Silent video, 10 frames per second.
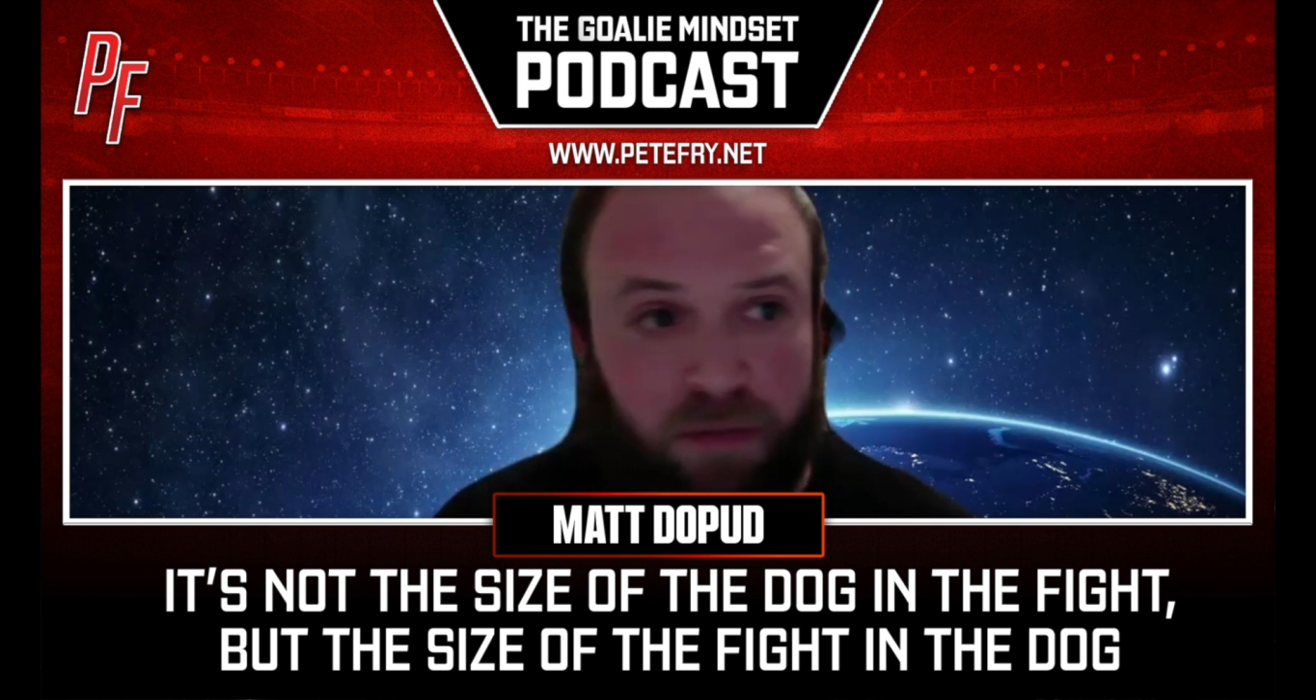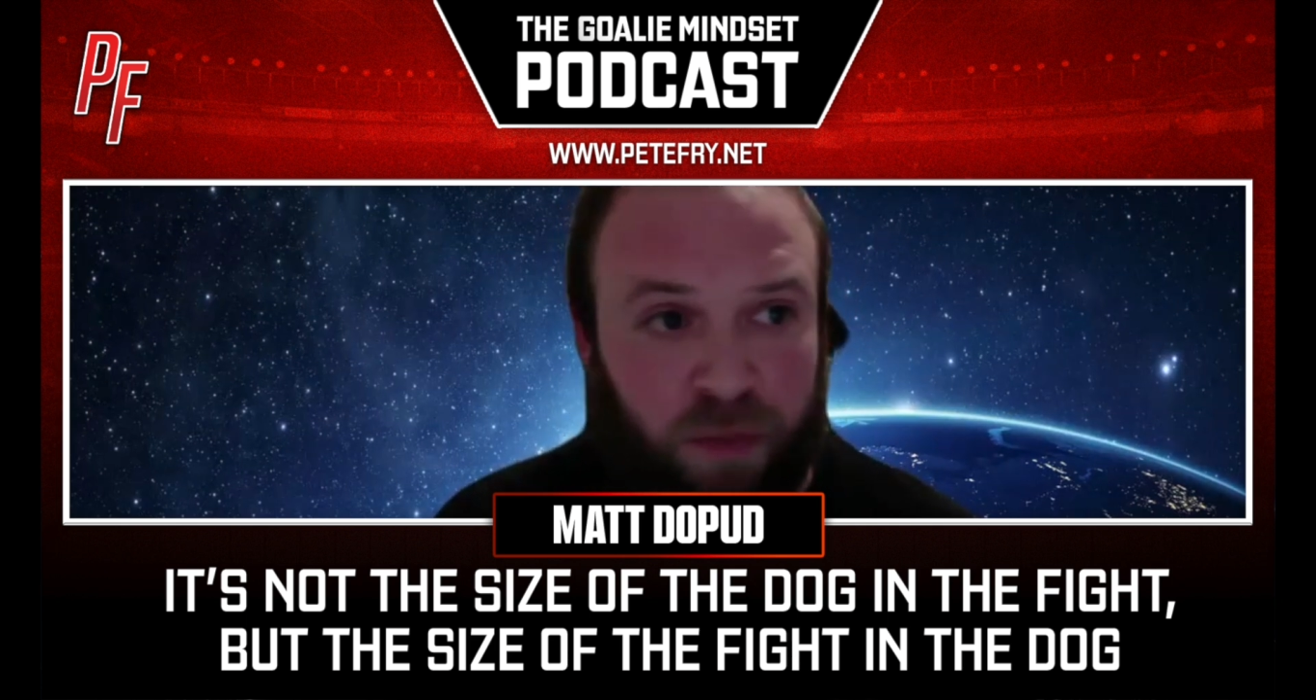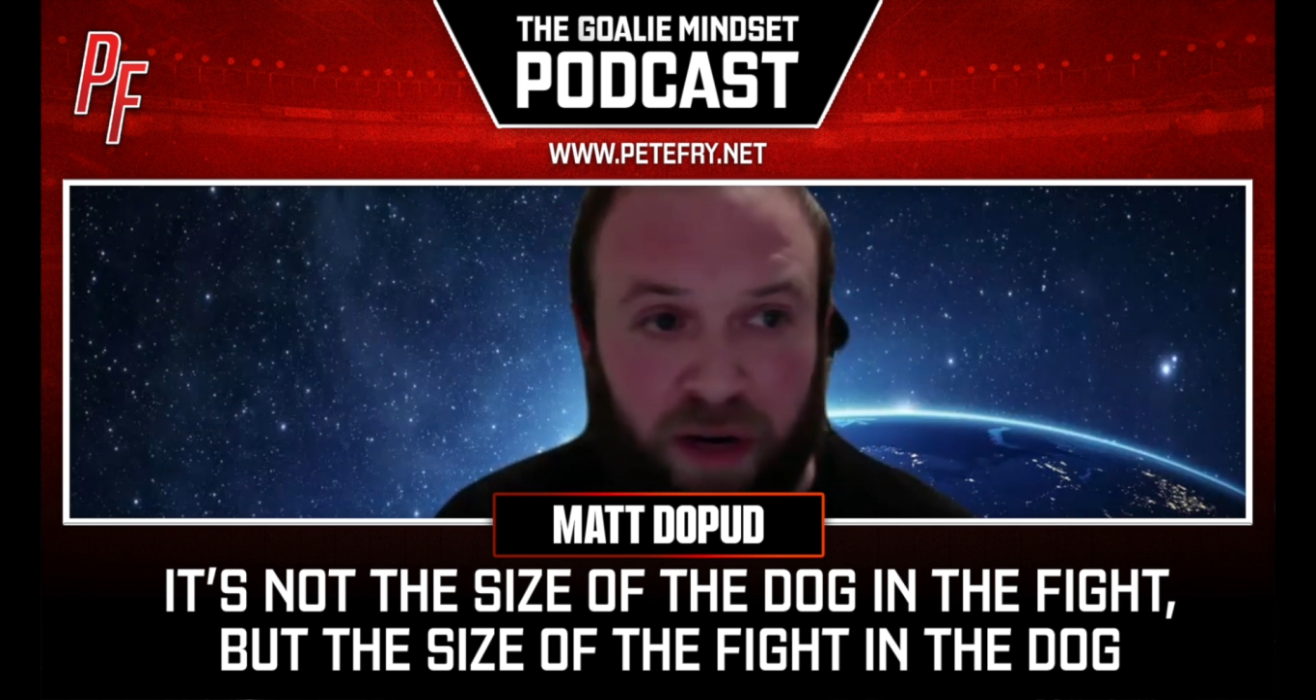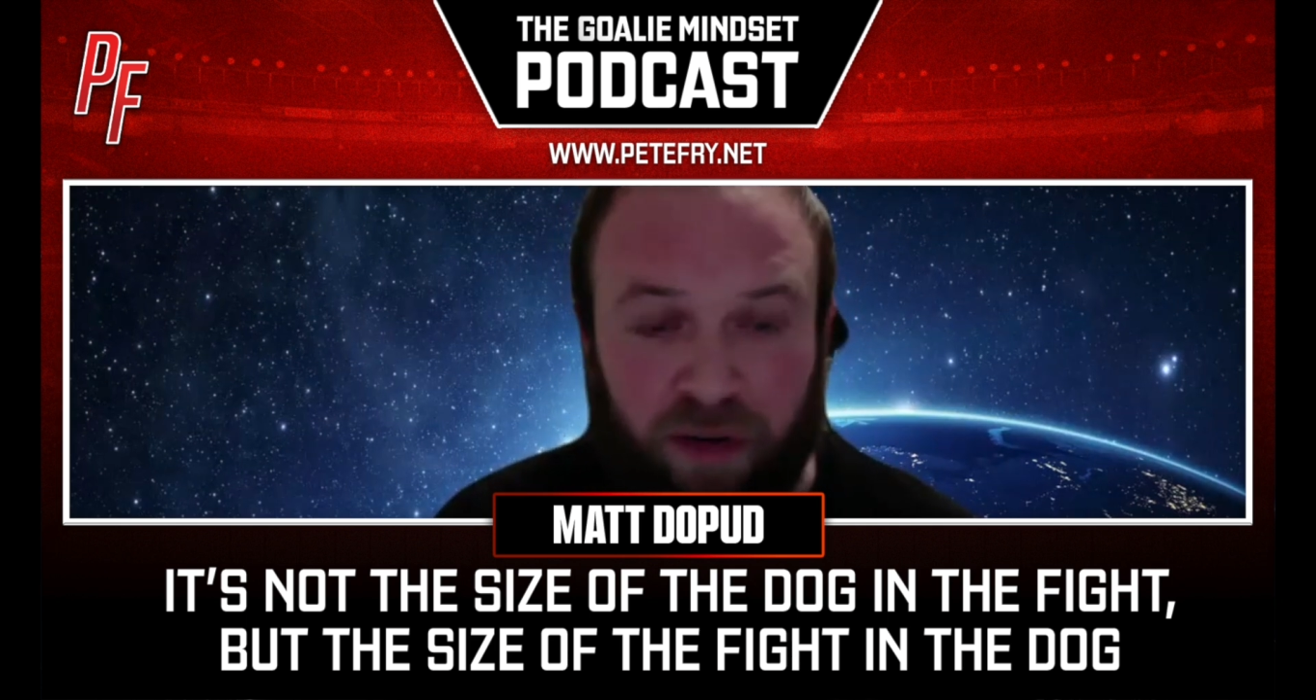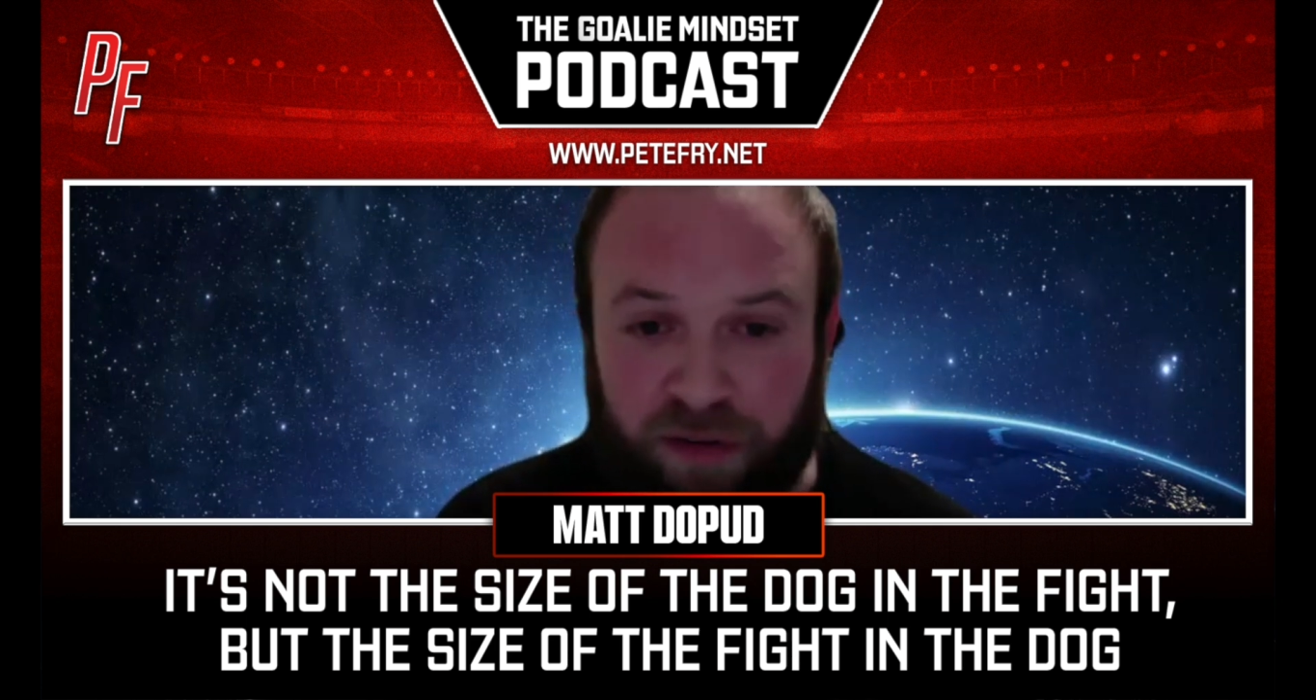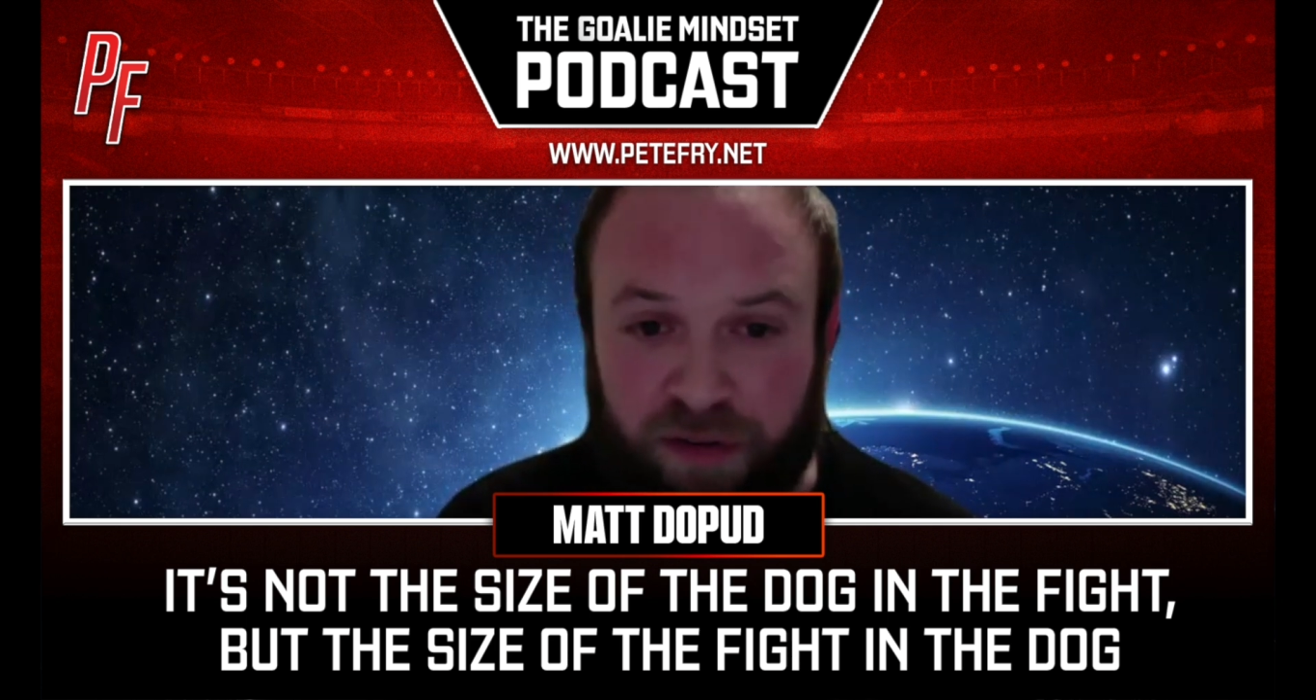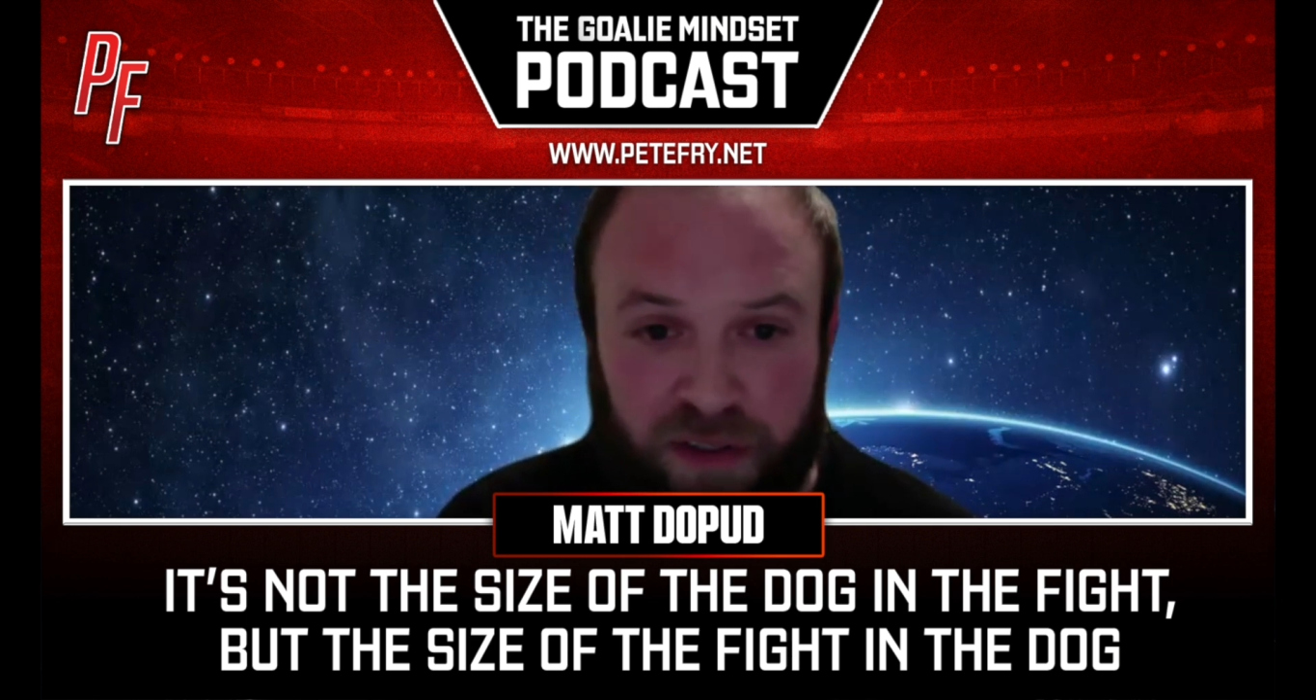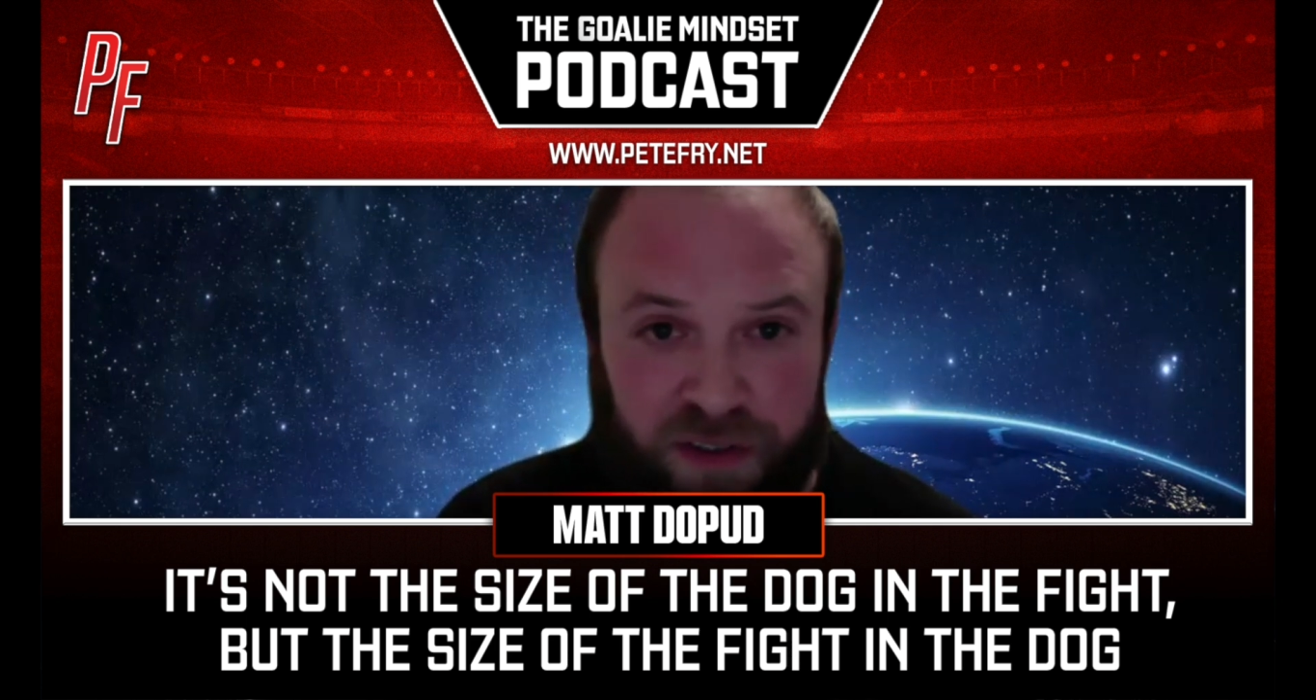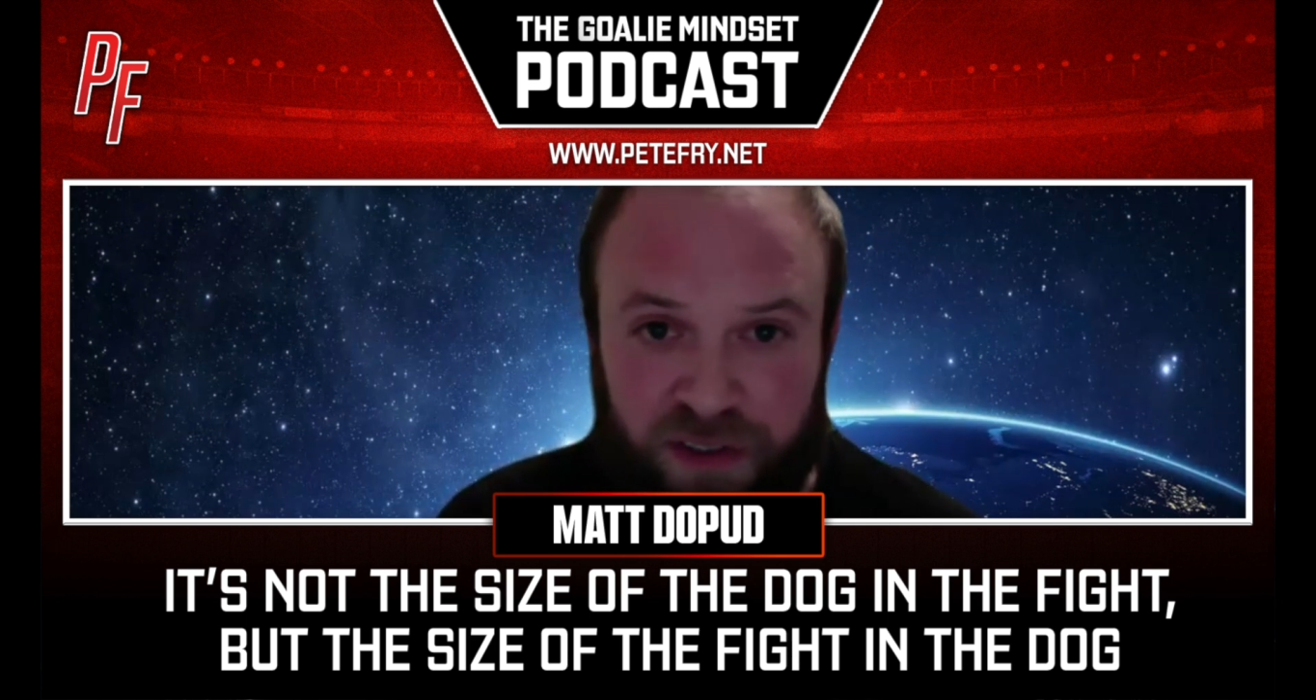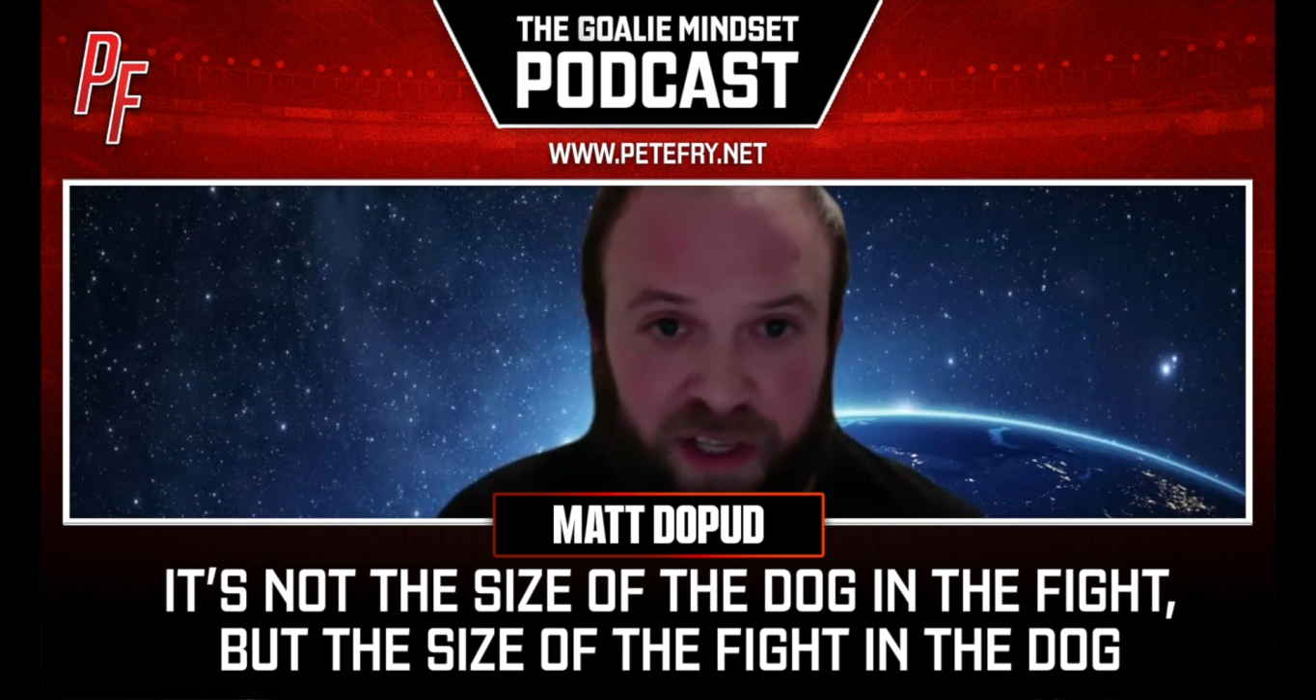whatever,
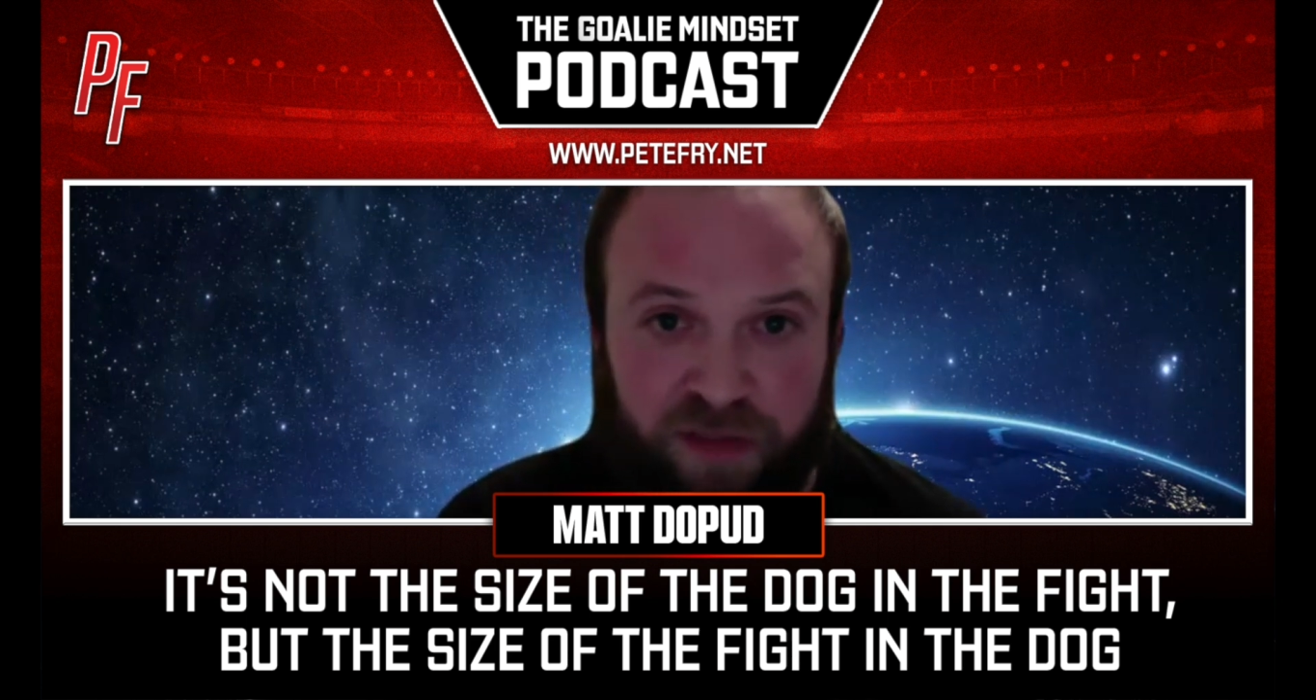let's just